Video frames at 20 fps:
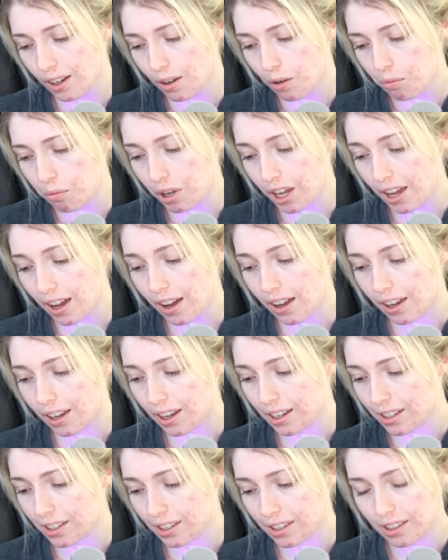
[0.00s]
But yeah, I
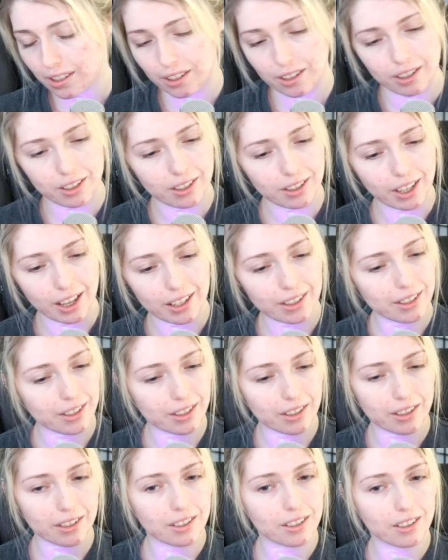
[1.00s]
guess
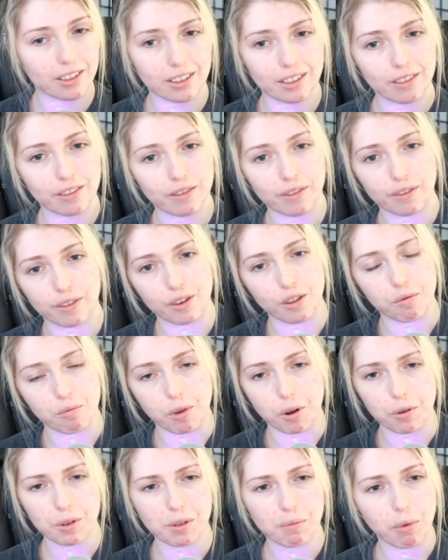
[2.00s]
that's, for the
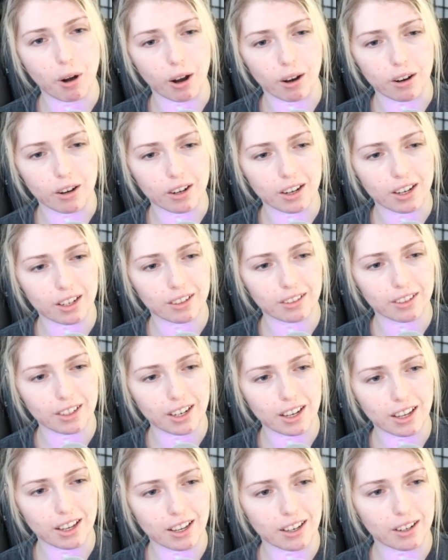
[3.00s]
most part,
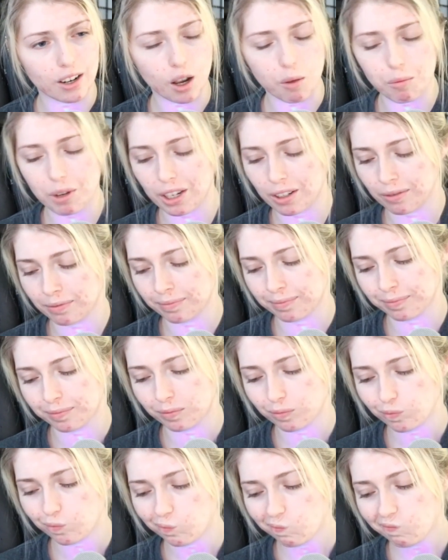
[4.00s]
it. I mean,
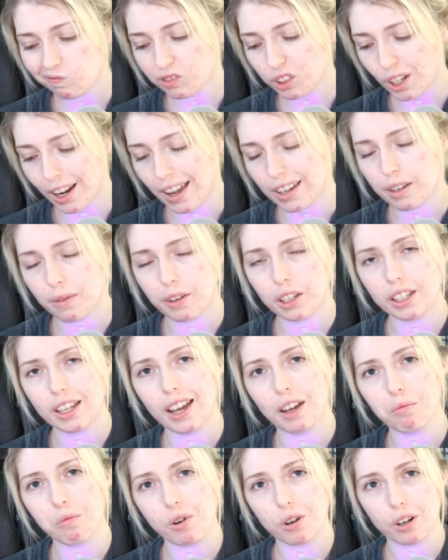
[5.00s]
I definitely
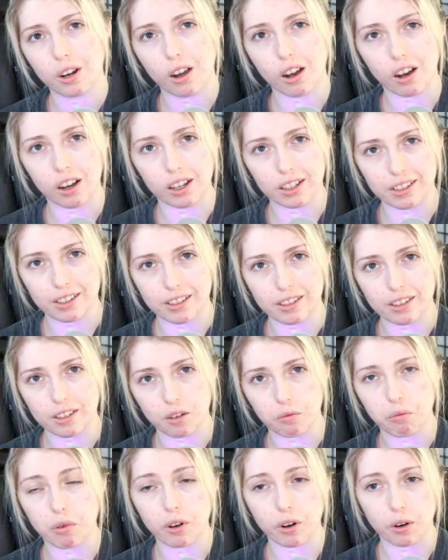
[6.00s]
had more cons
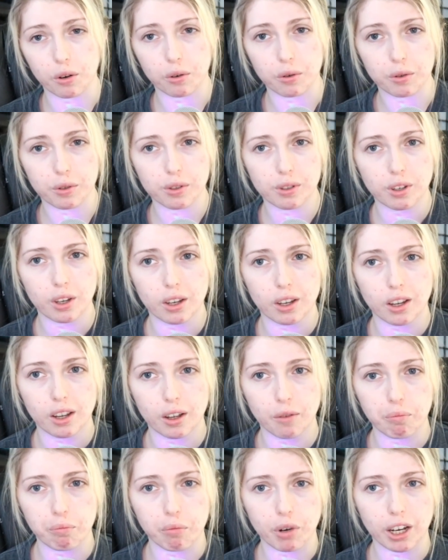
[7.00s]
than pros,
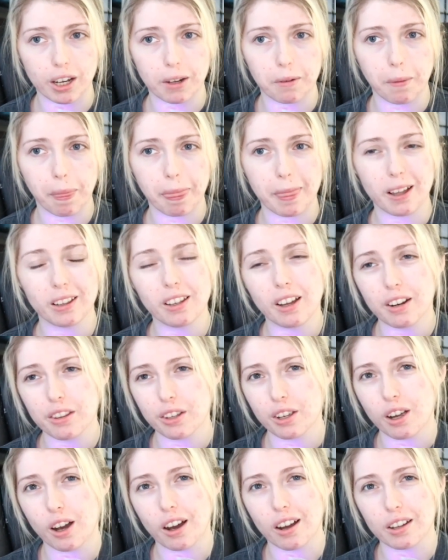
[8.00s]
but a lot of
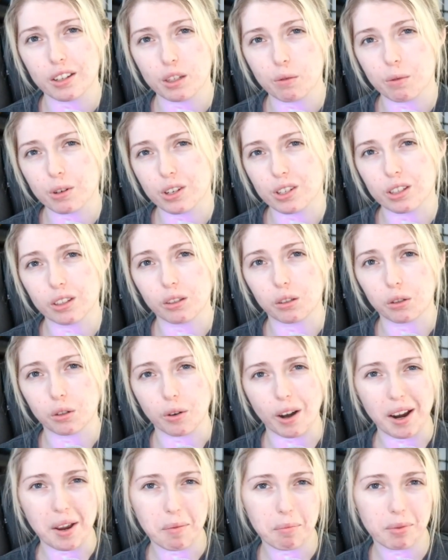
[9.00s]
the cons were just little
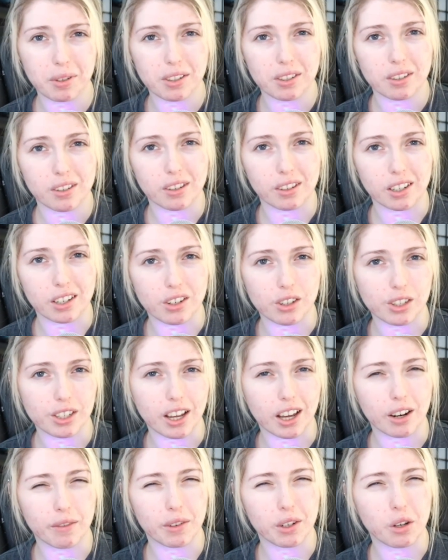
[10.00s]
gripes that just
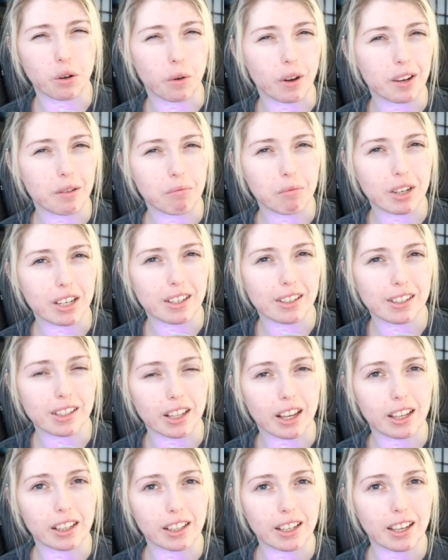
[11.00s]
kind of annoyed me
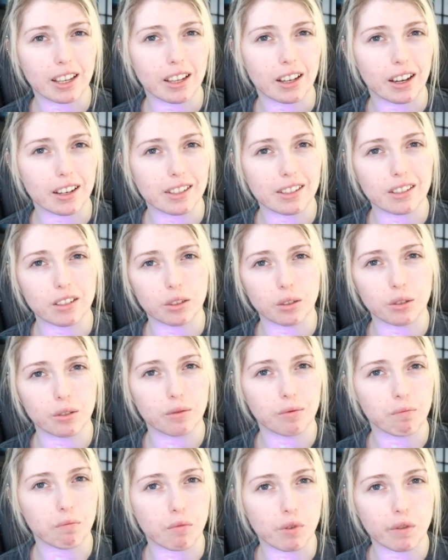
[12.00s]
slightly. I still
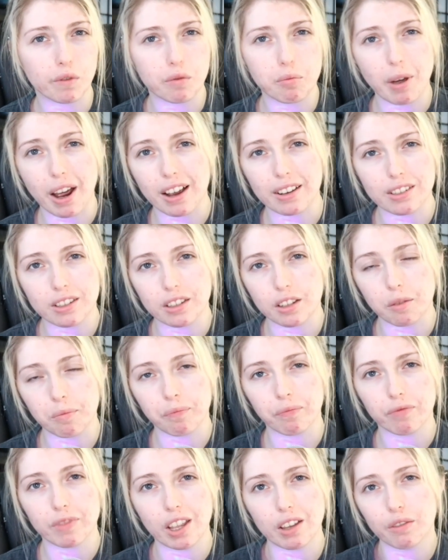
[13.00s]
moved past
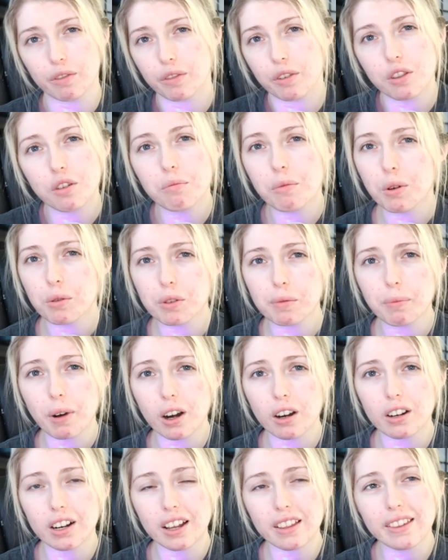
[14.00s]
them. And for the most
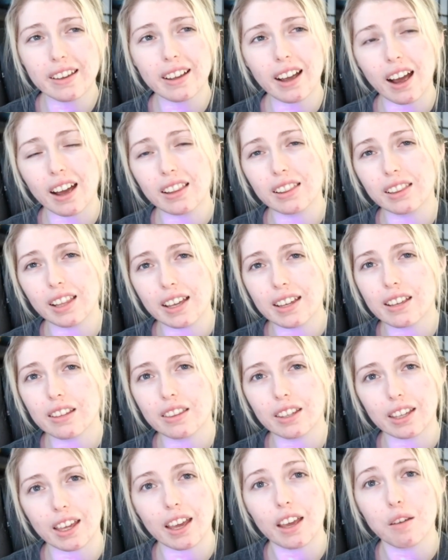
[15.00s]
part, I think I like
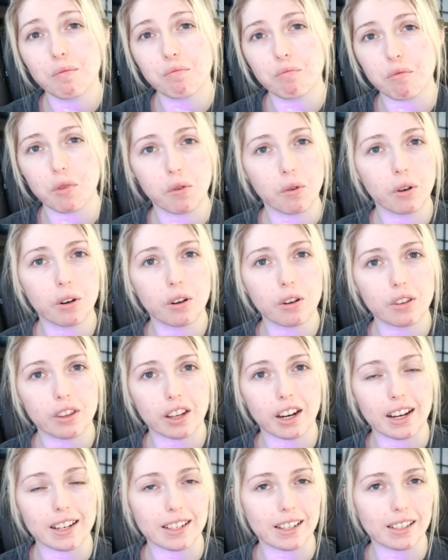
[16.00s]
the game more
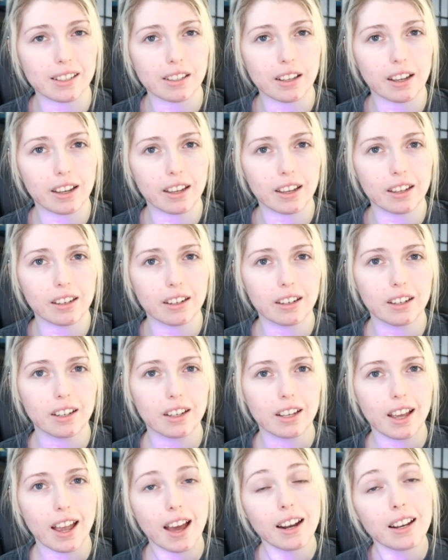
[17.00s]
than I dislike it.
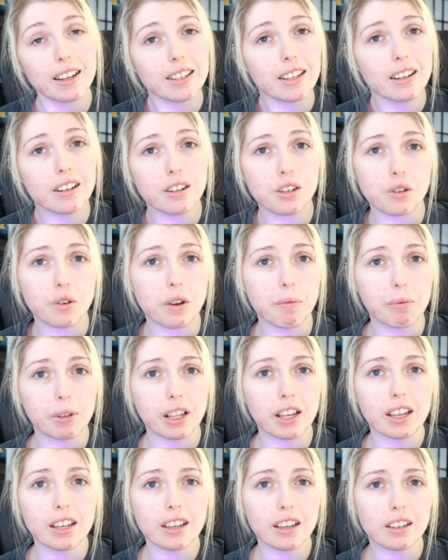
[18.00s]
And I did enjoy
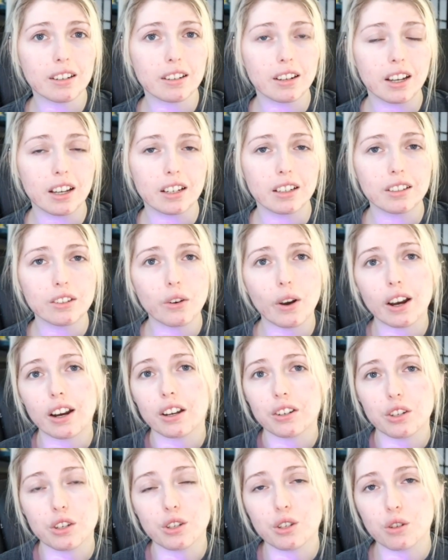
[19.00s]
playing it. You know, I
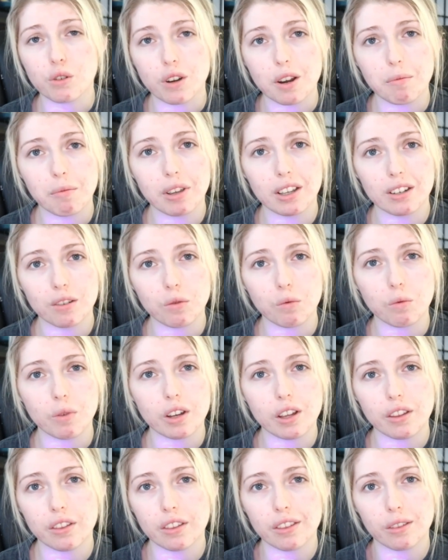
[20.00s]
got to stream it
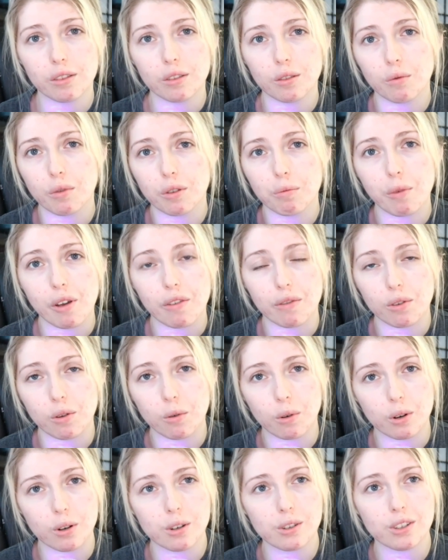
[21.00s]
with my
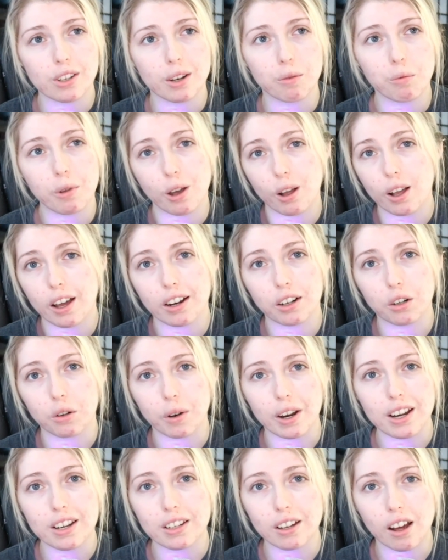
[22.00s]
viewers, and we all had a
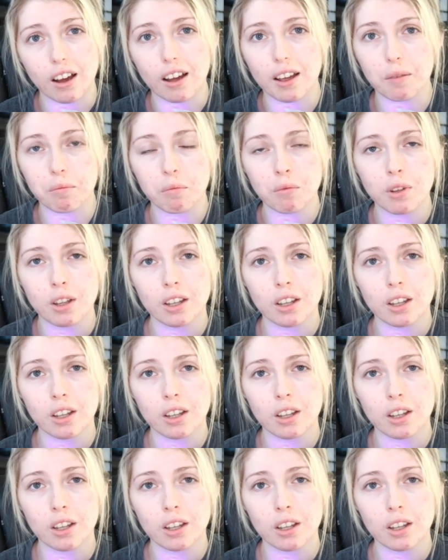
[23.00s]
great time.